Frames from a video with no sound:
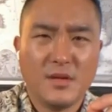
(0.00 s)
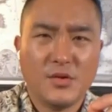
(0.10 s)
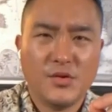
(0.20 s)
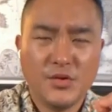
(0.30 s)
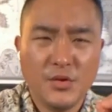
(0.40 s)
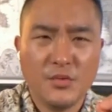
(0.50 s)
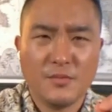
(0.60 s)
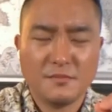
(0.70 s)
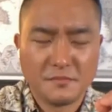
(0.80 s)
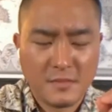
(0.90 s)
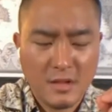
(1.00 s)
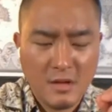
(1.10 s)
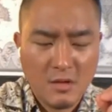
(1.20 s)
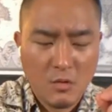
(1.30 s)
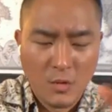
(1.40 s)
Shoot.
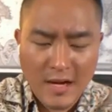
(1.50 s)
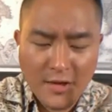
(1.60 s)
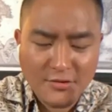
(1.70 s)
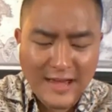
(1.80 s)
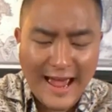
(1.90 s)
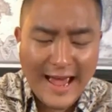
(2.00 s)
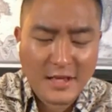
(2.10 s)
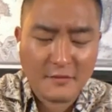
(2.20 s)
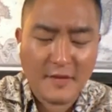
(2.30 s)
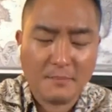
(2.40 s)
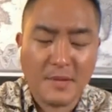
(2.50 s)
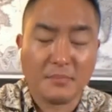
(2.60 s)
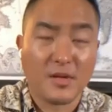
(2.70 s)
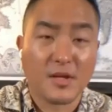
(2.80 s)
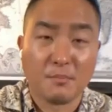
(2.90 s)
When I used to activate
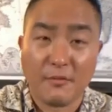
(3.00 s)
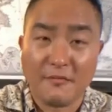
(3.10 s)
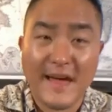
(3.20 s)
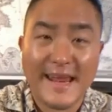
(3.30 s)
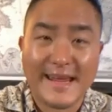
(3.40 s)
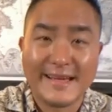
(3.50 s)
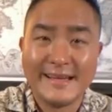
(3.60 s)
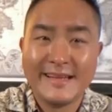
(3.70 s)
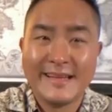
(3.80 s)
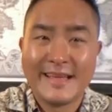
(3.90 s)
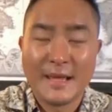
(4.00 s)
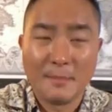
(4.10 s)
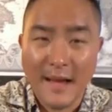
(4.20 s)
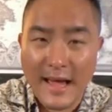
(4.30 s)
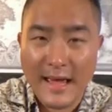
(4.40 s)
people in the prophetic
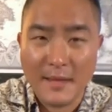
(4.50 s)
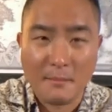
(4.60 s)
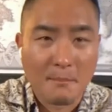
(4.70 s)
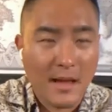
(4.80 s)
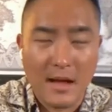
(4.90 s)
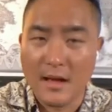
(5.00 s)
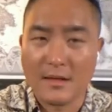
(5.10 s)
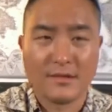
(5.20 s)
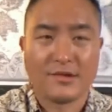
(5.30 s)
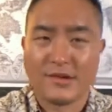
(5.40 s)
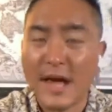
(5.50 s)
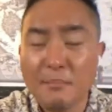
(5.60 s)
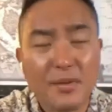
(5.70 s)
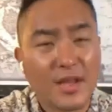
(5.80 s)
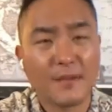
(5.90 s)
and my uh,
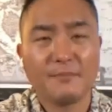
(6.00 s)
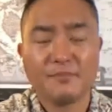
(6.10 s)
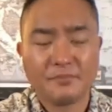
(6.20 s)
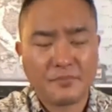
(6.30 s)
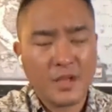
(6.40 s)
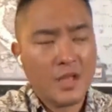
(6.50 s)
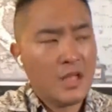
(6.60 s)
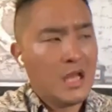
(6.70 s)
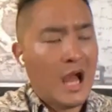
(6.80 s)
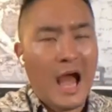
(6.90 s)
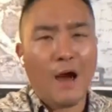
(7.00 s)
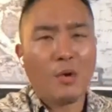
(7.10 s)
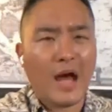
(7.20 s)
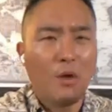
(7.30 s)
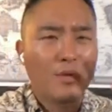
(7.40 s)
discipling, I,
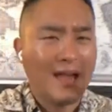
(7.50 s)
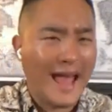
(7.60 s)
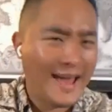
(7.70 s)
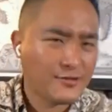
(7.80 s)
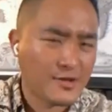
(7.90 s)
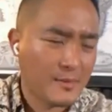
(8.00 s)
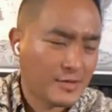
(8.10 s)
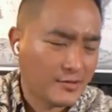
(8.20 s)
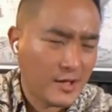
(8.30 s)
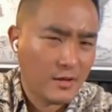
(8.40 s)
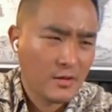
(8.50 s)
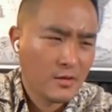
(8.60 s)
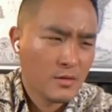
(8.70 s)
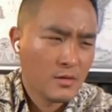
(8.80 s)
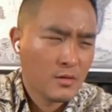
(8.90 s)
I would ask them and say,
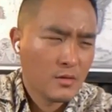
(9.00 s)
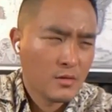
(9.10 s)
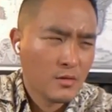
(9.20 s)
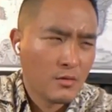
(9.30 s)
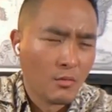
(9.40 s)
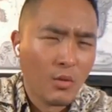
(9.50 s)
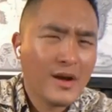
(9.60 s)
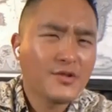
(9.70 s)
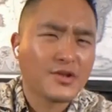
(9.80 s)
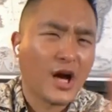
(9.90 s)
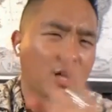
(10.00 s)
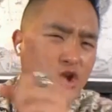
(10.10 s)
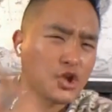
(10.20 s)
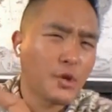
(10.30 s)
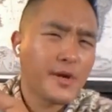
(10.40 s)
What is God
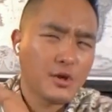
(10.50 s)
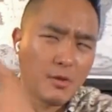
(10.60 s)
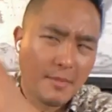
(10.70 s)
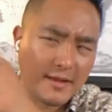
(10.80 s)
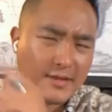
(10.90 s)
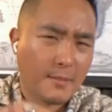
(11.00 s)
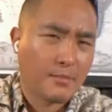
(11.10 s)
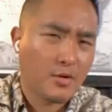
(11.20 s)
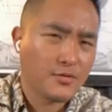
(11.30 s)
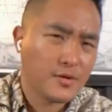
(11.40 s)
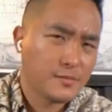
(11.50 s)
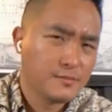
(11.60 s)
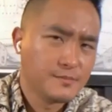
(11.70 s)
showing you about that person?